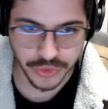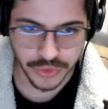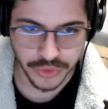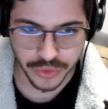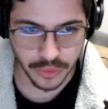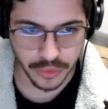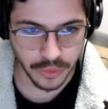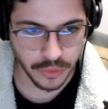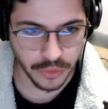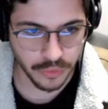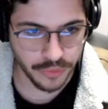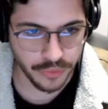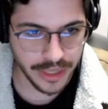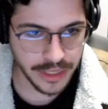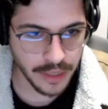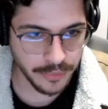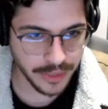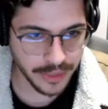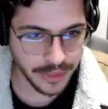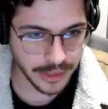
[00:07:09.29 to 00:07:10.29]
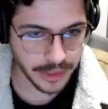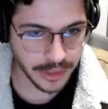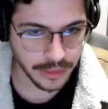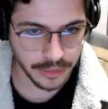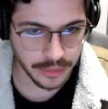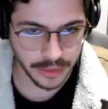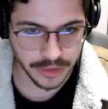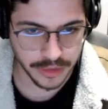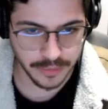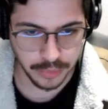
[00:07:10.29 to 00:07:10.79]
So right now we're
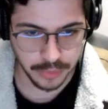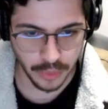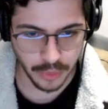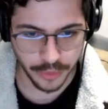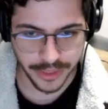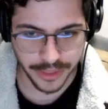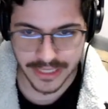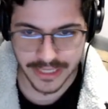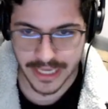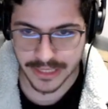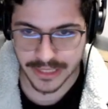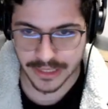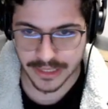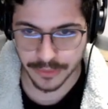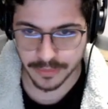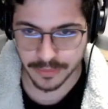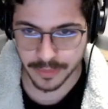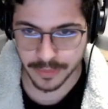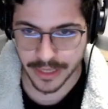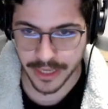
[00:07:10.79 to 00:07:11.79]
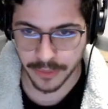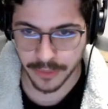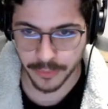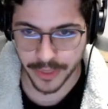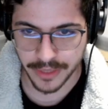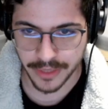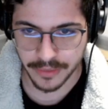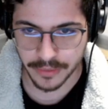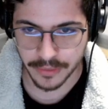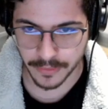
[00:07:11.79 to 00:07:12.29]
gonna explore a test I was playing
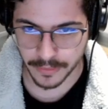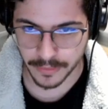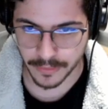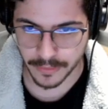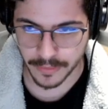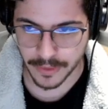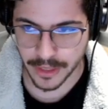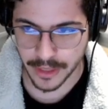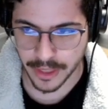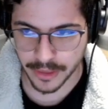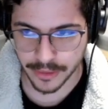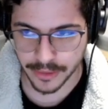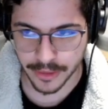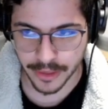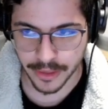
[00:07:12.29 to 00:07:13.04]
with, and